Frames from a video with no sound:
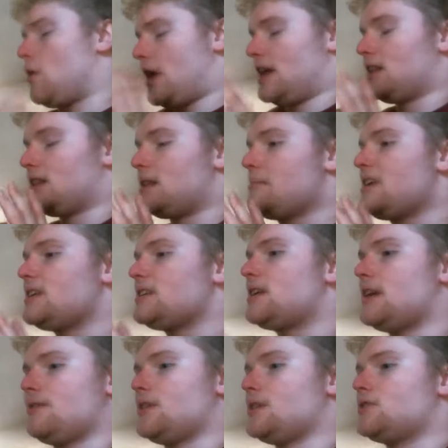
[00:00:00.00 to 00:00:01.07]
Okay, let me
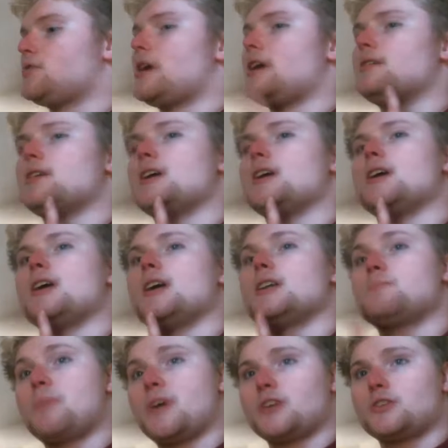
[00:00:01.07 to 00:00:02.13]
give this straight.
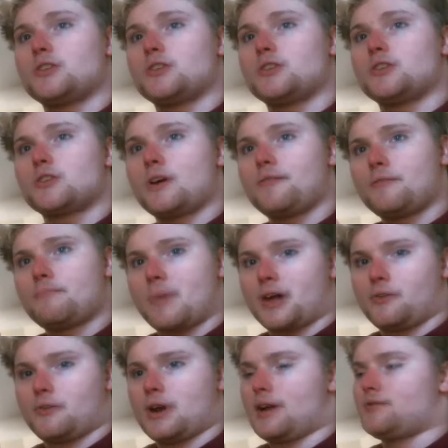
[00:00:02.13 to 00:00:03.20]
It's based off of
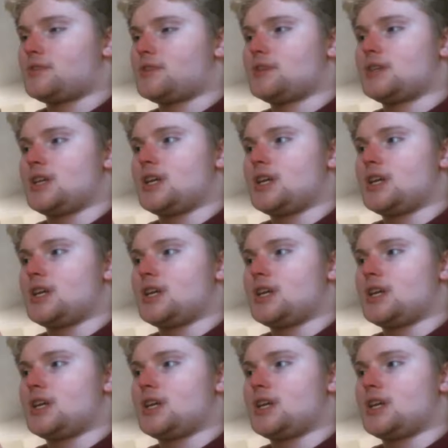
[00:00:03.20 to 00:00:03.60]
Minecraft,